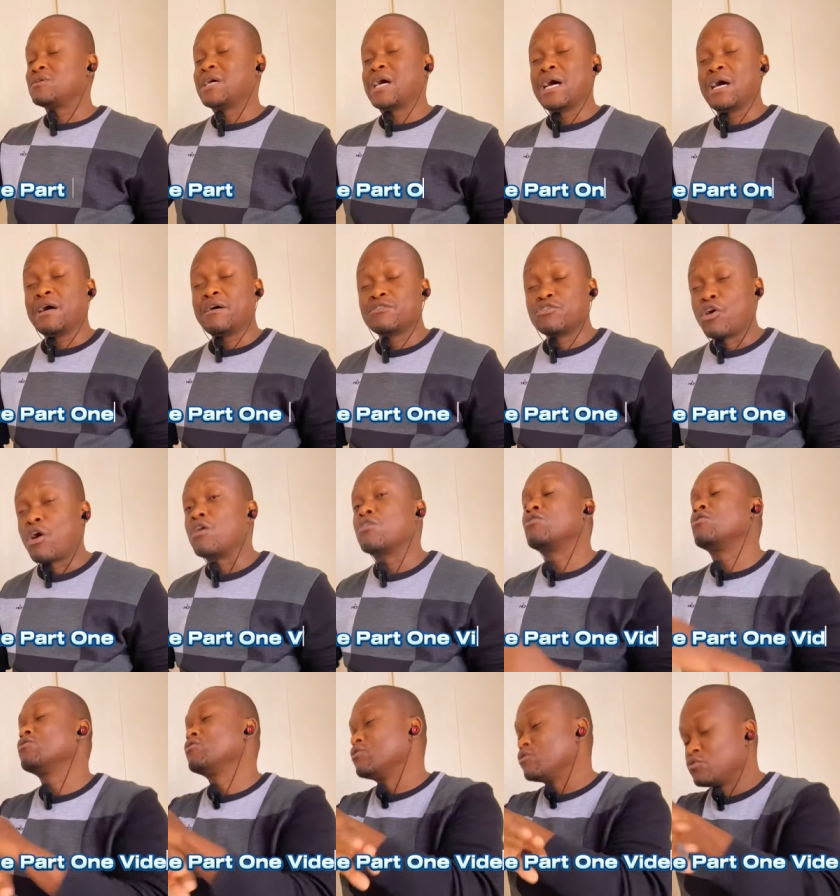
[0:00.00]
Yeah? No,
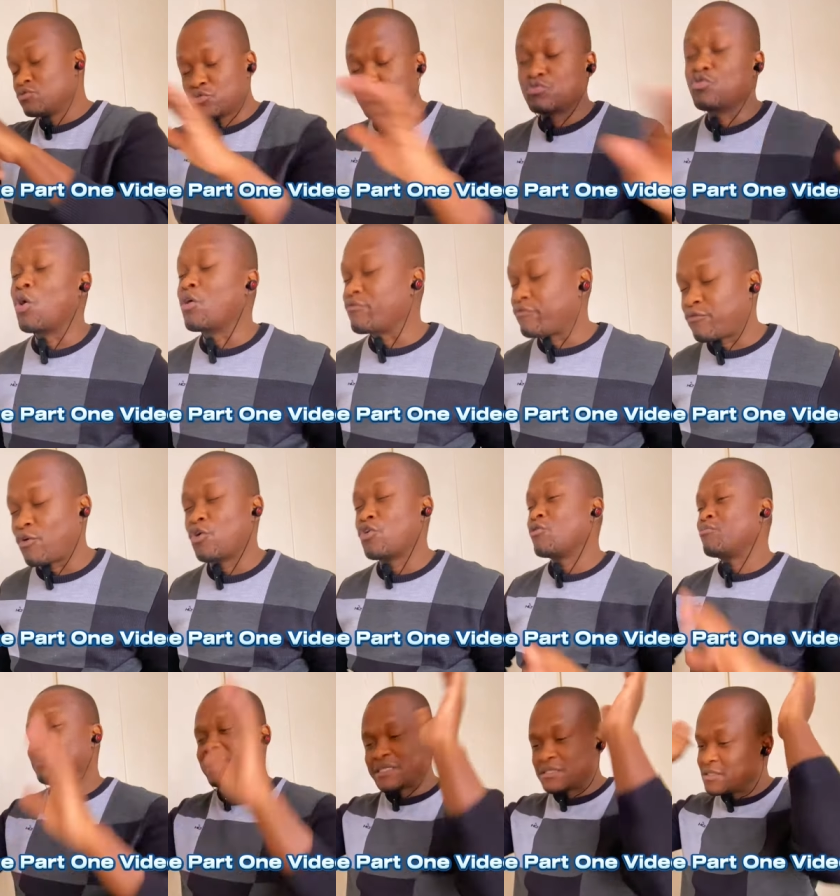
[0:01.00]
no, no. Don't follow,
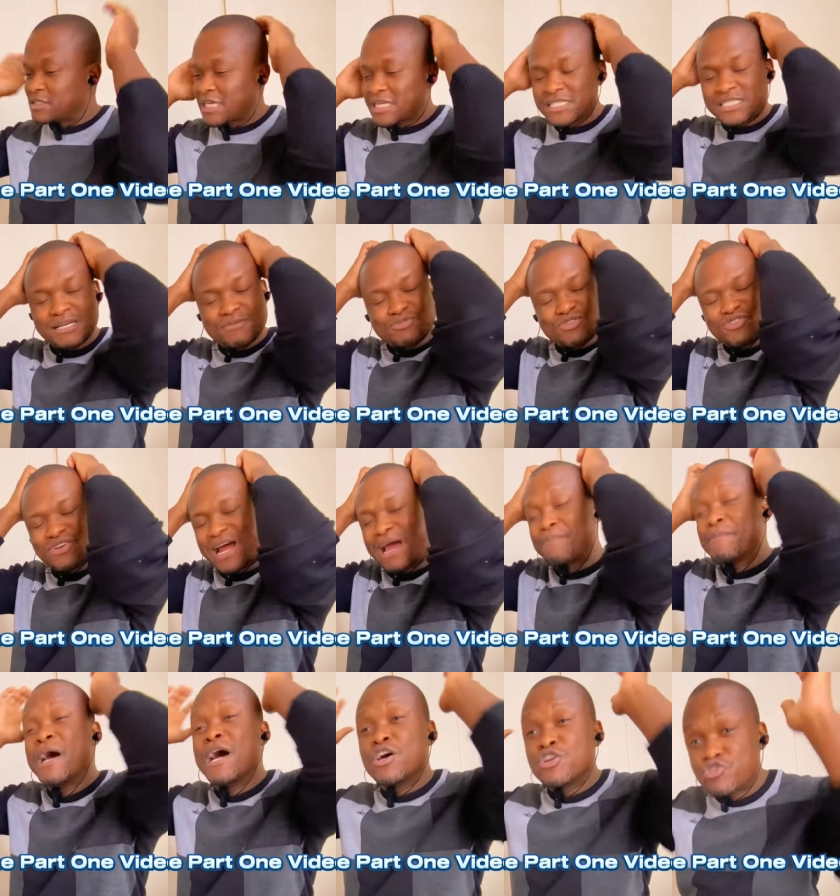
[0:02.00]
but just subscribe.
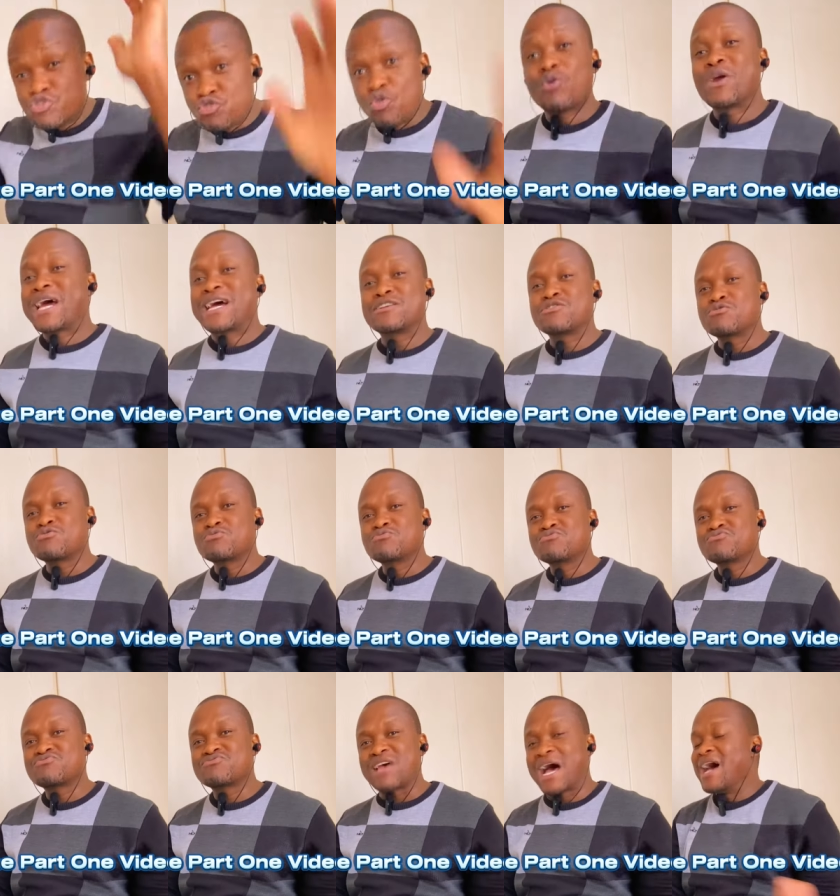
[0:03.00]
Do the
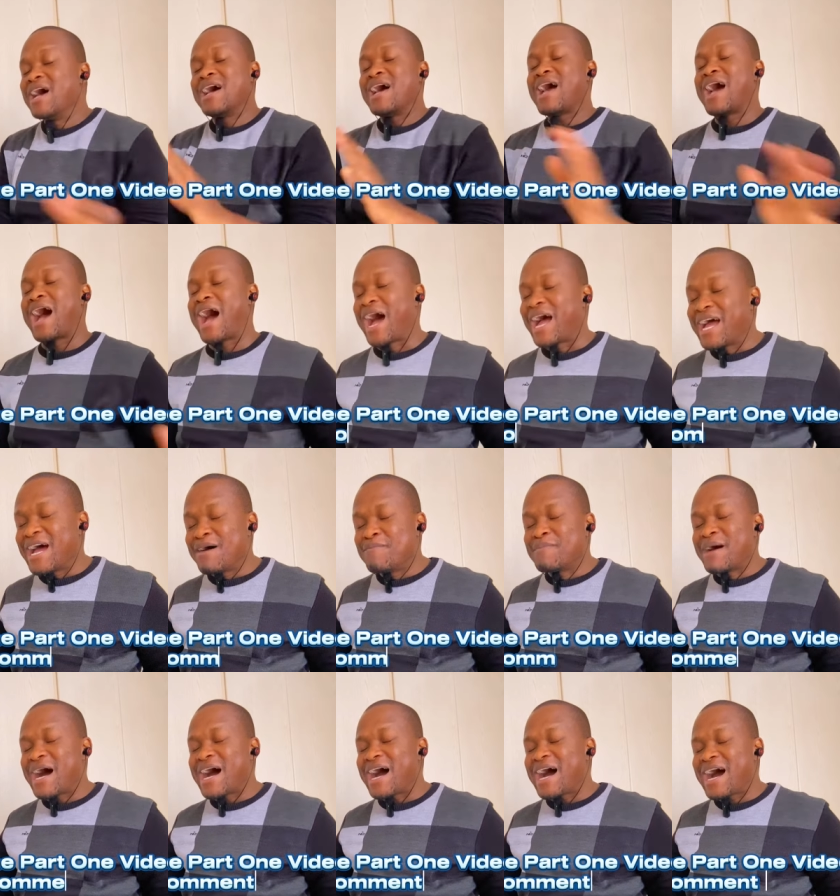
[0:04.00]
do's. I am
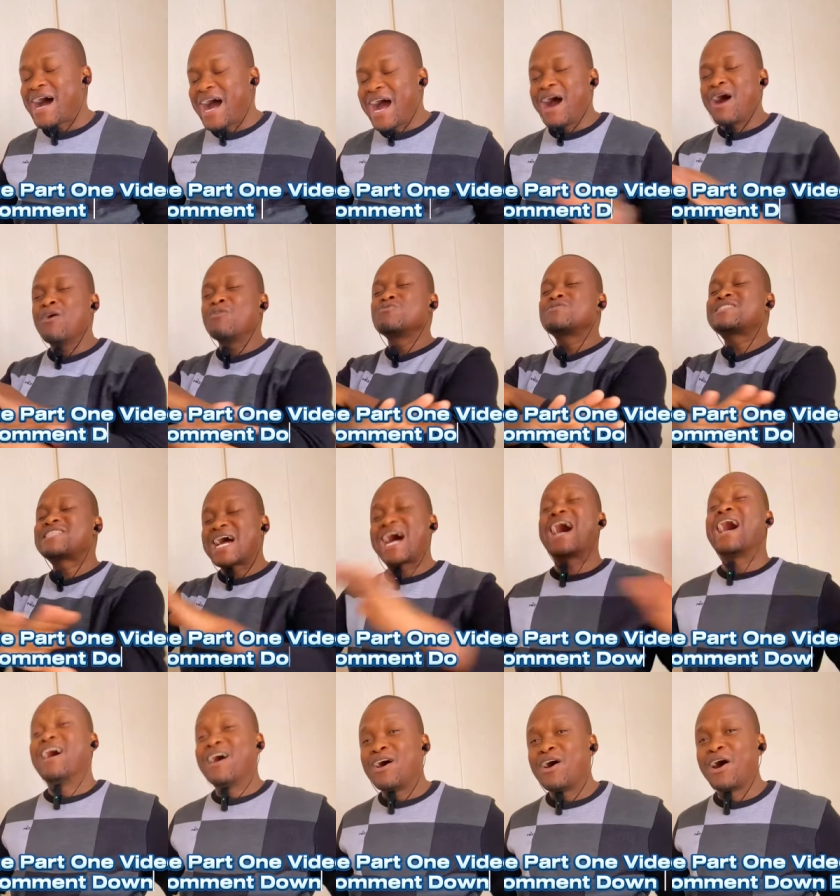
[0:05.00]
out
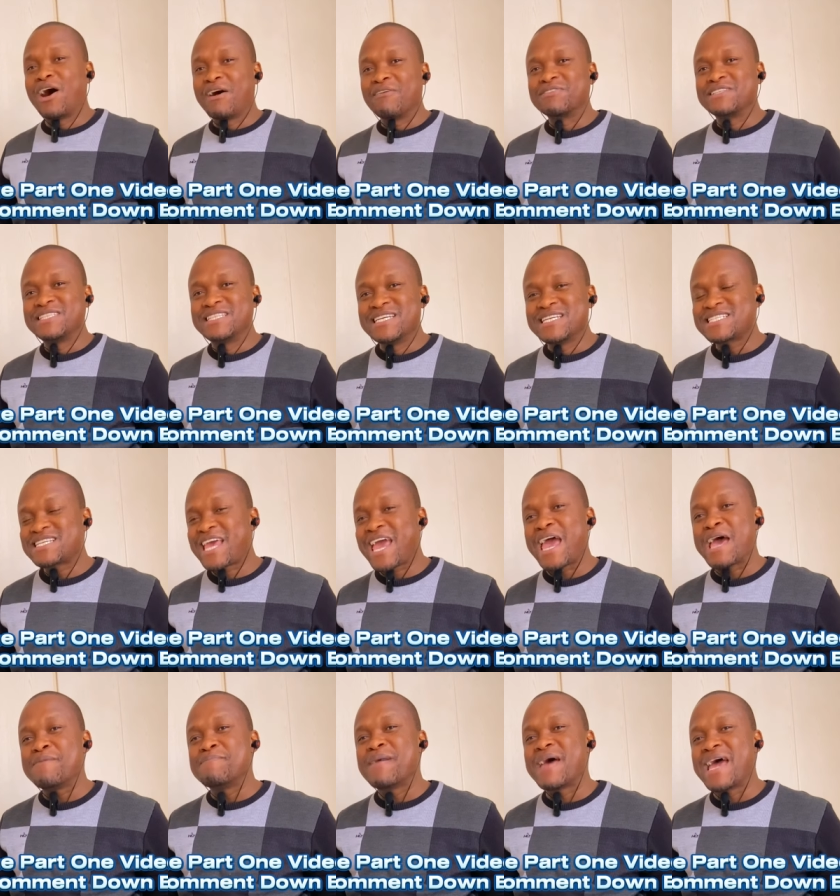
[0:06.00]
of this
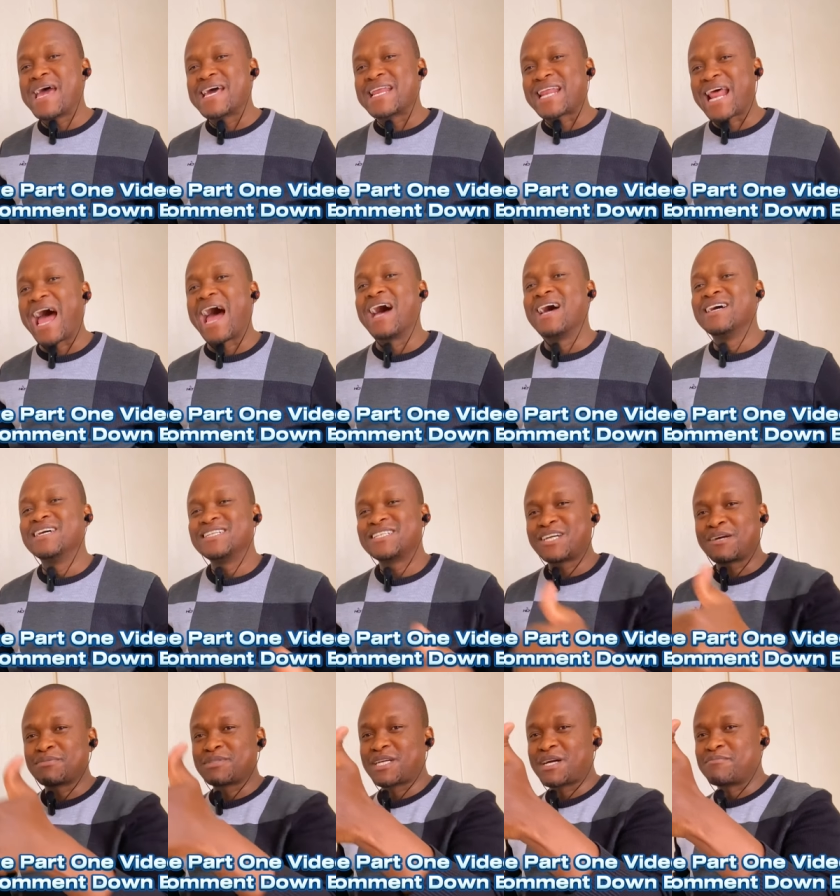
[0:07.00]
camera.
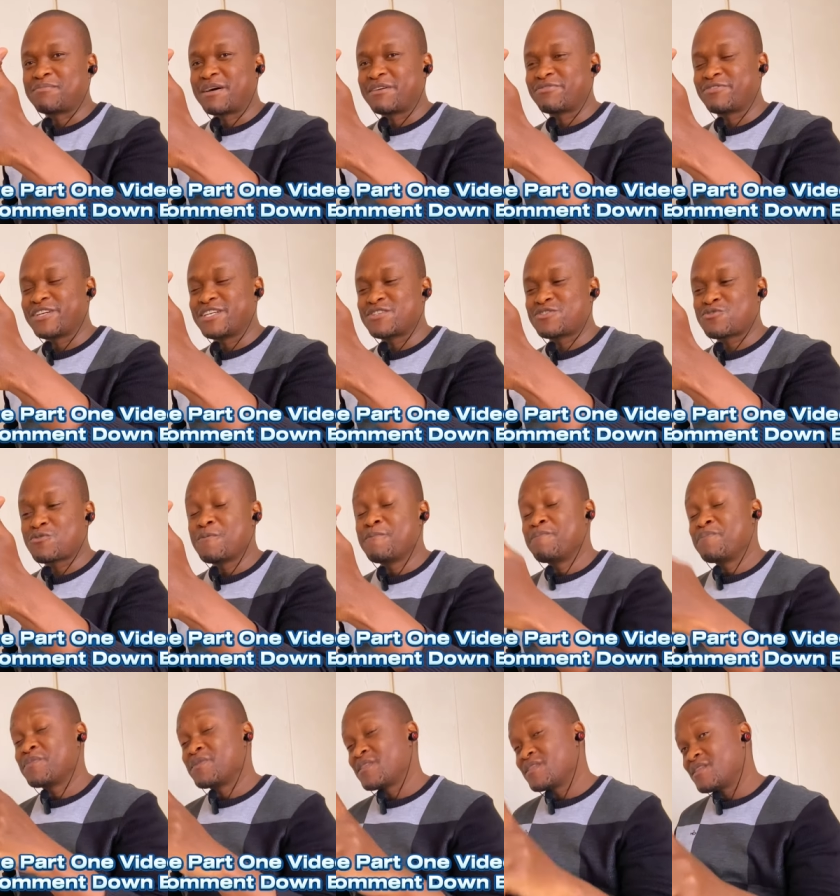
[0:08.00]
Shab shab bafethu.
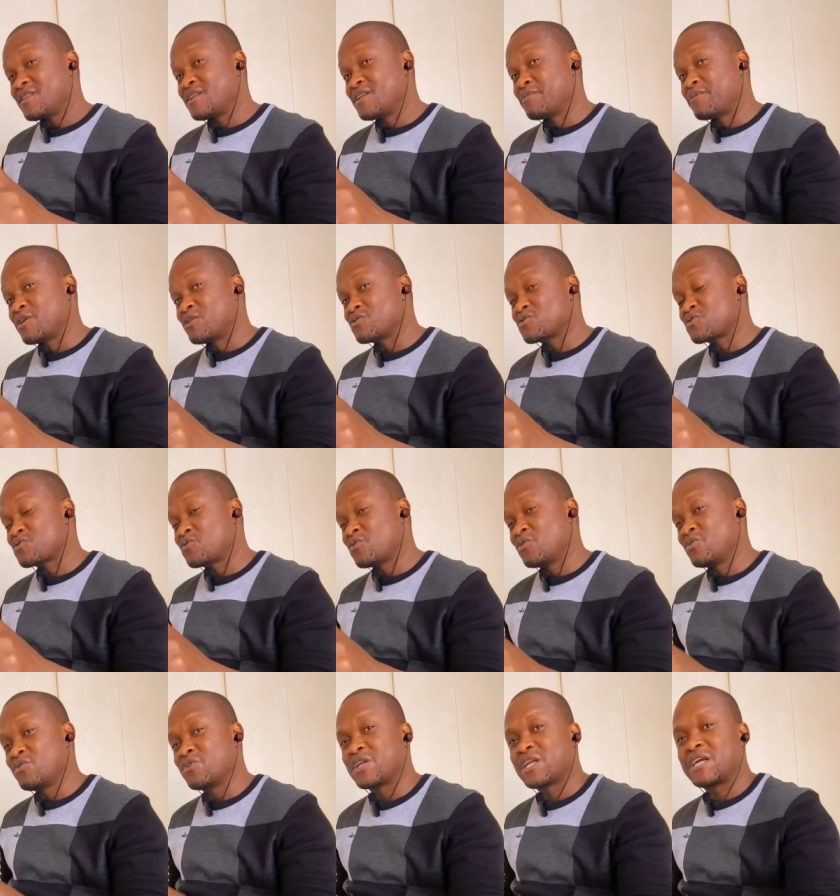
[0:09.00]
Libe
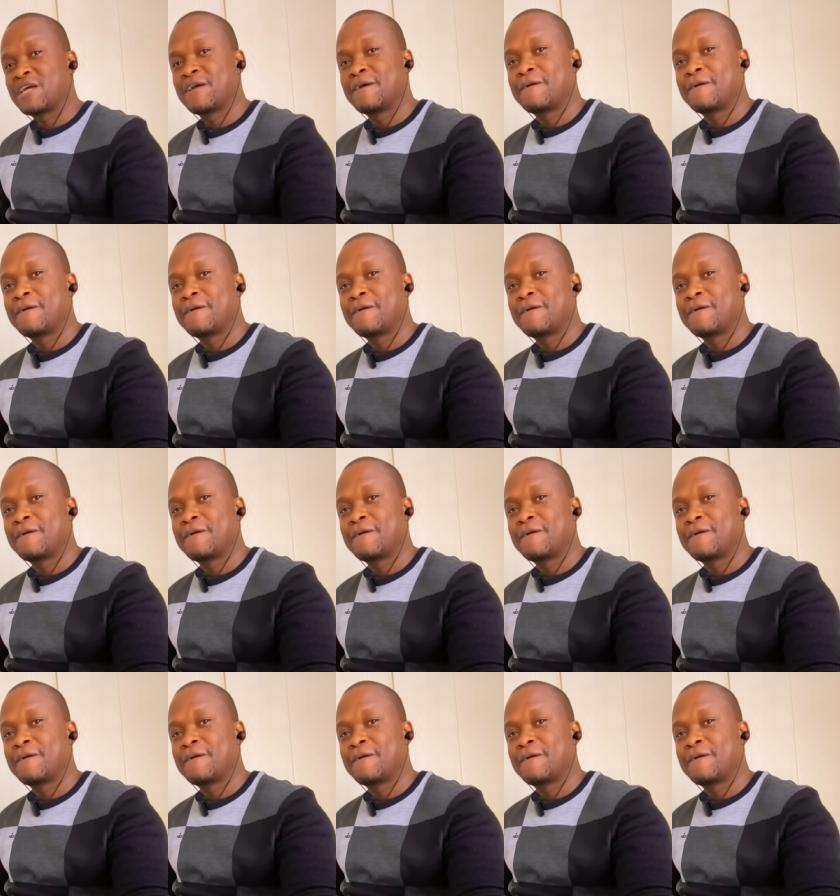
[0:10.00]
nosuku